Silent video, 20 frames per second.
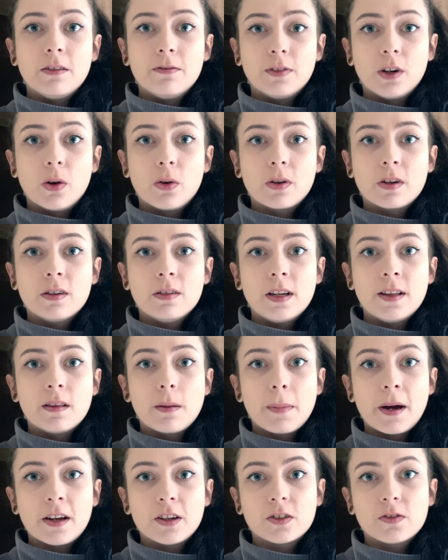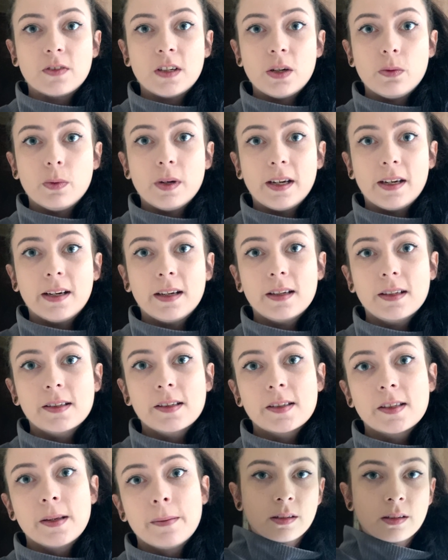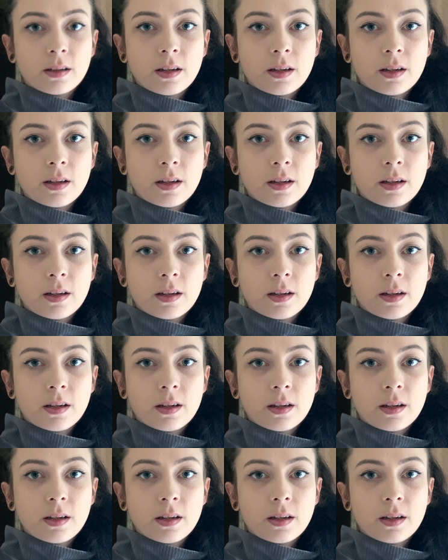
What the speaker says: vlog in the past few weeks.